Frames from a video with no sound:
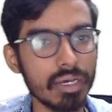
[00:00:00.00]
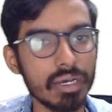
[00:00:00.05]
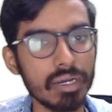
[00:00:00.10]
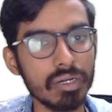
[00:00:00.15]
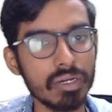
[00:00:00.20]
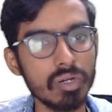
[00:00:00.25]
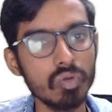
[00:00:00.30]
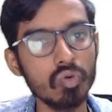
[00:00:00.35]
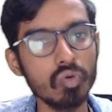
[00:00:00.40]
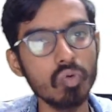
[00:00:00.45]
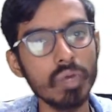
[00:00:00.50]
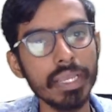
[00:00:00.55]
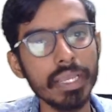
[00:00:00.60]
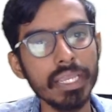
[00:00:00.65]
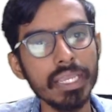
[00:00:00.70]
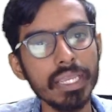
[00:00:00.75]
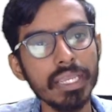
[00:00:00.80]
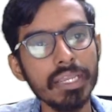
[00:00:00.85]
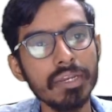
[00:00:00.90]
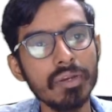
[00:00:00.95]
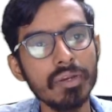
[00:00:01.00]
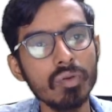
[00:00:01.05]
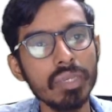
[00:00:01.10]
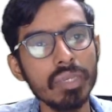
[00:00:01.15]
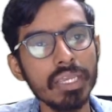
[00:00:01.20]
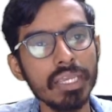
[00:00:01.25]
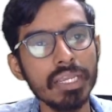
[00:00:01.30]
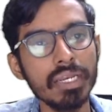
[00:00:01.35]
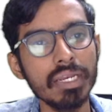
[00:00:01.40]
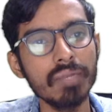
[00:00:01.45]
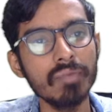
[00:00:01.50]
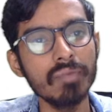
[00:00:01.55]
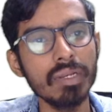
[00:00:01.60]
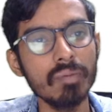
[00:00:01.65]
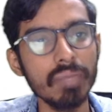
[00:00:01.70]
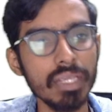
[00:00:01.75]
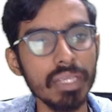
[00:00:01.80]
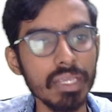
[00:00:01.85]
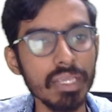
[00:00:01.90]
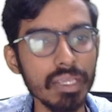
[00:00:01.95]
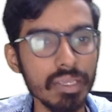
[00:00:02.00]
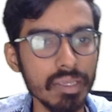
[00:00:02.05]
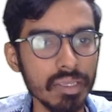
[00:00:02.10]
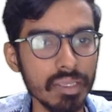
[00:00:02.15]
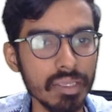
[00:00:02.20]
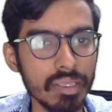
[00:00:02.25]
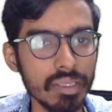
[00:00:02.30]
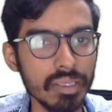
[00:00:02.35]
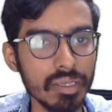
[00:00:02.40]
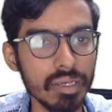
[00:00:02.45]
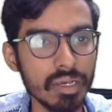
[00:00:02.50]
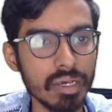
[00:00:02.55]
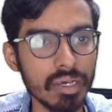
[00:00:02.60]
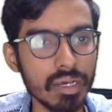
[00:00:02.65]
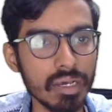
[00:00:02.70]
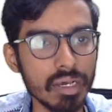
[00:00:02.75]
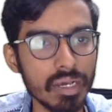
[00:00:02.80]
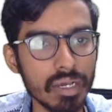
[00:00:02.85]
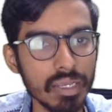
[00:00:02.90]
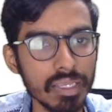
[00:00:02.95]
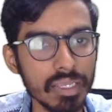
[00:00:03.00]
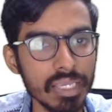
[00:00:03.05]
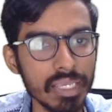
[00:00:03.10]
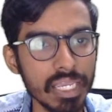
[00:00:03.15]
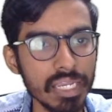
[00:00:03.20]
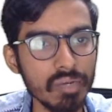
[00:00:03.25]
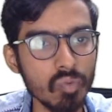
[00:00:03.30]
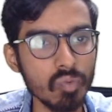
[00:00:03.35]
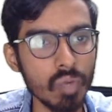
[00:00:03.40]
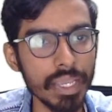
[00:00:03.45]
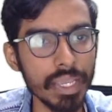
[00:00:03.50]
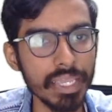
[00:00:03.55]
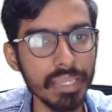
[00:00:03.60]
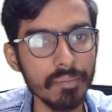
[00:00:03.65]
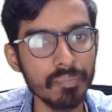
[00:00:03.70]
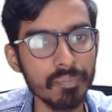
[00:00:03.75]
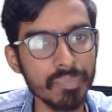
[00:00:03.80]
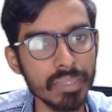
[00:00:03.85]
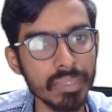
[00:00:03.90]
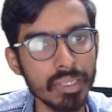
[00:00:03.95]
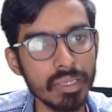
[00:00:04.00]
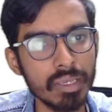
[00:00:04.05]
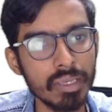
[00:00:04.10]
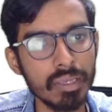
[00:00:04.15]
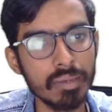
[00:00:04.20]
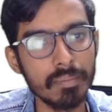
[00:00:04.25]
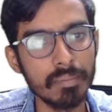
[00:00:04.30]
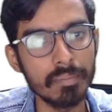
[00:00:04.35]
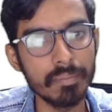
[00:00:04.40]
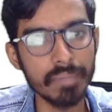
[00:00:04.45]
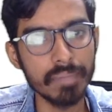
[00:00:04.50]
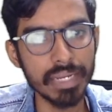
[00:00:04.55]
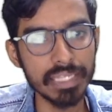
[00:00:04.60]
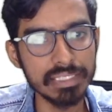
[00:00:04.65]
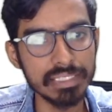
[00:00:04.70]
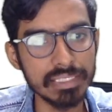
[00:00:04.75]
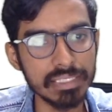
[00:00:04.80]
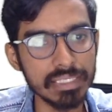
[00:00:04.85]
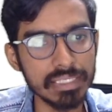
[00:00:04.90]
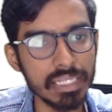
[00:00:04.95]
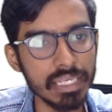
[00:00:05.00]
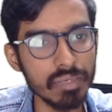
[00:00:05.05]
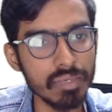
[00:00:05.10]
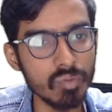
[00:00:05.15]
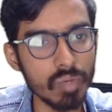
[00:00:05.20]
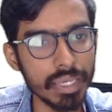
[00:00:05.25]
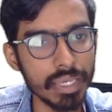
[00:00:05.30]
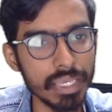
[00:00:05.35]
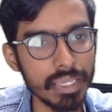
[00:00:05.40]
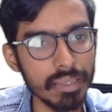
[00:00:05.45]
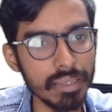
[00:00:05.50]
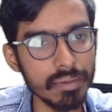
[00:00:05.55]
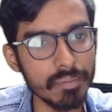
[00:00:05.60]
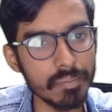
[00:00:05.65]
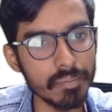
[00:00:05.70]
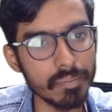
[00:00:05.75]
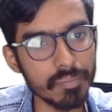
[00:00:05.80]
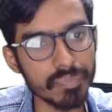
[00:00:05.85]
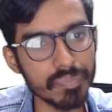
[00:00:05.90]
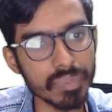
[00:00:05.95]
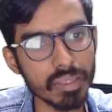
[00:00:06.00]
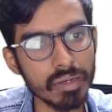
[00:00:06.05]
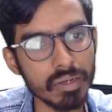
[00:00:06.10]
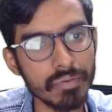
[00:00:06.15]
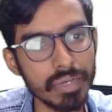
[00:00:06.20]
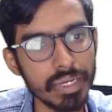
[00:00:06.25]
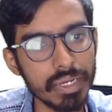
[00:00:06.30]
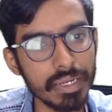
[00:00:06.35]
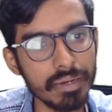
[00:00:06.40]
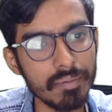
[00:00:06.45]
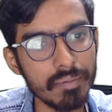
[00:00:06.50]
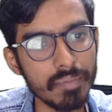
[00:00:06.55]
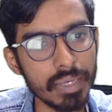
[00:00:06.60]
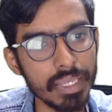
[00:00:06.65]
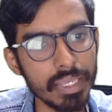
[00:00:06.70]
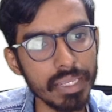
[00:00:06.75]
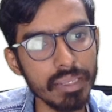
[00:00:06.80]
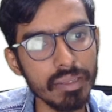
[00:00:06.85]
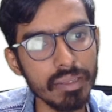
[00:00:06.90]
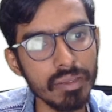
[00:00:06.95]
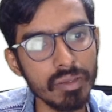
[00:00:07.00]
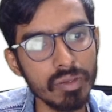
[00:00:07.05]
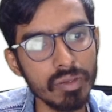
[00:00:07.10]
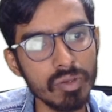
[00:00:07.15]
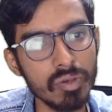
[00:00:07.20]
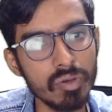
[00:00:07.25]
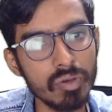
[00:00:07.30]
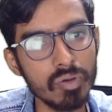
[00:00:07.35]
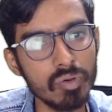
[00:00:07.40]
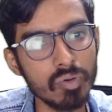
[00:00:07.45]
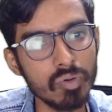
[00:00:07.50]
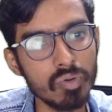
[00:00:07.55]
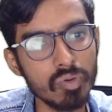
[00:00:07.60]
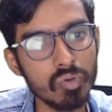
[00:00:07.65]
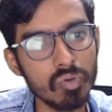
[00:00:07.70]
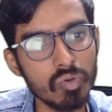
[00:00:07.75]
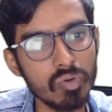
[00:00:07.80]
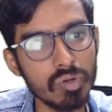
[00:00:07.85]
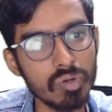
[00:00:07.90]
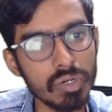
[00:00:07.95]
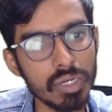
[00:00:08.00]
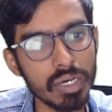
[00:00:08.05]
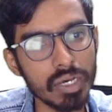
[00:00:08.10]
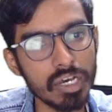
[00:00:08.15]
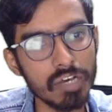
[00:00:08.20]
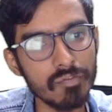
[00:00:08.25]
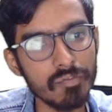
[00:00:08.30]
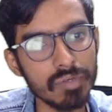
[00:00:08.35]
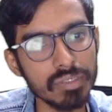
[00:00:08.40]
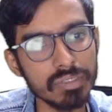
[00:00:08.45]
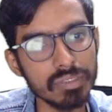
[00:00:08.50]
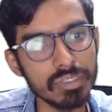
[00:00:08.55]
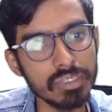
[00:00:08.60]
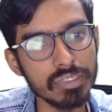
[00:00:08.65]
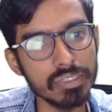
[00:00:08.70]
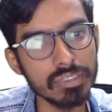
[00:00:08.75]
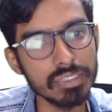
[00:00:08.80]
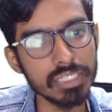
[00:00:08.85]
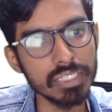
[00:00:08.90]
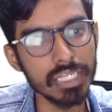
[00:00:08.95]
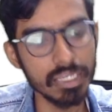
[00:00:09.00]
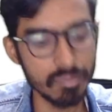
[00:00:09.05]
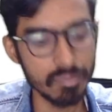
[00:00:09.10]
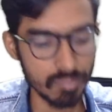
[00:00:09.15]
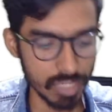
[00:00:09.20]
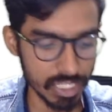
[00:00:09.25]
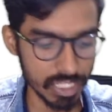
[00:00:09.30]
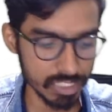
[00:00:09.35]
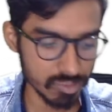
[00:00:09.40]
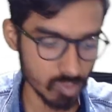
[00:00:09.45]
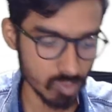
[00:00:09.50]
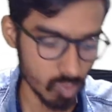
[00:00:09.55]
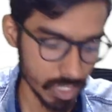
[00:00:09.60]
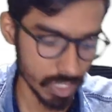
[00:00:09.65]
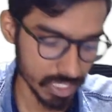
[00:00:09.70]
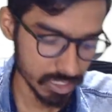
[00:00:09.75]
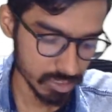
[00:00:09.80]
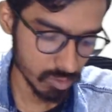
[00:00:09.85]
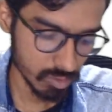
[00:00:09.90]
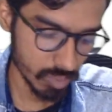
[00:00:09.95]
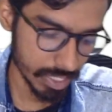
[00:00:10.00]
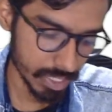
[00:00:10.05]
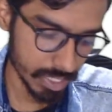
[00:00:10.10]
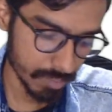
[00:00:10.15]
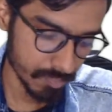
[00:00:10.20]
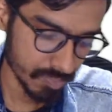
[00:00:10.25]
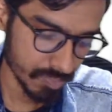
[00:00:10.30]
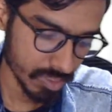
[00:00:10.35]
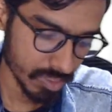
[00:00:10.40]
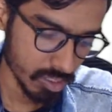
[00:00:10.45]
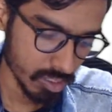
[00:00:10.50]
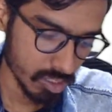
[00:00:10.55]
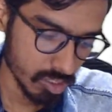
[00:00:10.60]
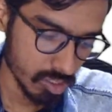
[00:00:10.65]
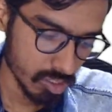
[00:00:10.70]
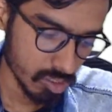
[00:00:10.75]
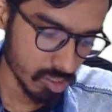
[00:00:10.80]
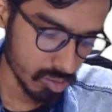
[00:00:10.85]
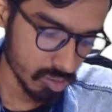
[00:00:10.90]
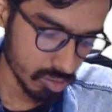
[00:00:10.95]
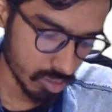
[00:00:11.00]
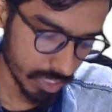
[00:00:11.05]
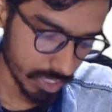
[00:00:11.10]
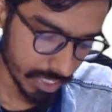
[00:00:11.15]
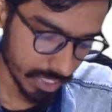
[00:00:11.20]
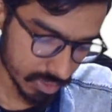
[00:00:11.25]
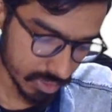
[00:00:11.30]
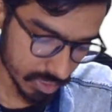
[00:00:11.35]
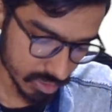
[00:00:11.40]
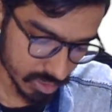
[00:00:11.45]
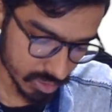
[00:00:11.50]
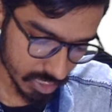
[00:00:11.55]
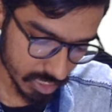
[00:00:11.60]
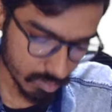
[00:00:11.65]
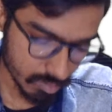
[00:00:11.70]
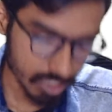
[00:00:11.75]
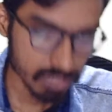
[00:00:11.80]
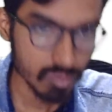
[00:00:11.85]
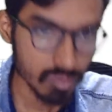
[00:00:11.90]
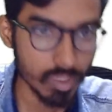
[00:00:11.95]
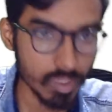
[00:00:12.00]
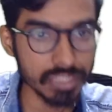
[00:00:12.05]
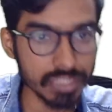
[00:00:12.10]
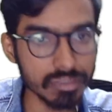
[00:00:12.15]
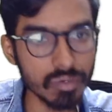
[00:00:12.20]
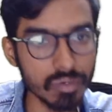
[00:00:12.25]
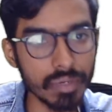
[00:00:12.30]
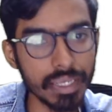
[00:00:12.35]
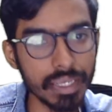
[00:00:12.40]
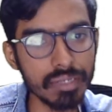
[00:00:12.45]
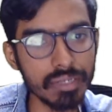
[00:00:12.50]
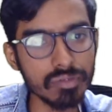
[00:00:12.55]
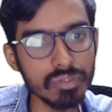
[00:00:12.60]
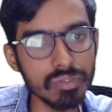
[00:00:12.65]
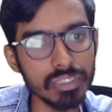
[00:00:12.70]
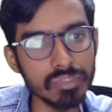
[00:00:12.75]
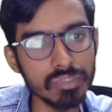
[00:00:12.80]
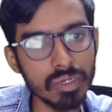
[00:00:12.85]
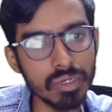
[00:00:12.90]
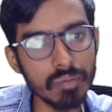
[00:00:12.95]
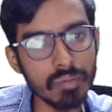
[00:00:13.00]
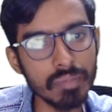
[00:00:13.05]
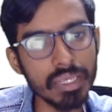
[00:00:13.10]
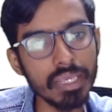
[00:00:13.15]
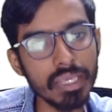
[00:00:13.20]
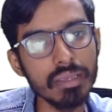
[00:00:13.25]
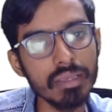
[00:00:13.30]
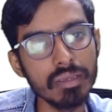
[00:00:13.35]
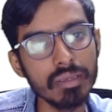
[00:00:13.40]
2y into 8 will be 8y plus 3y divided by root of 16 plus y square, right? 16 plus y square. So this will be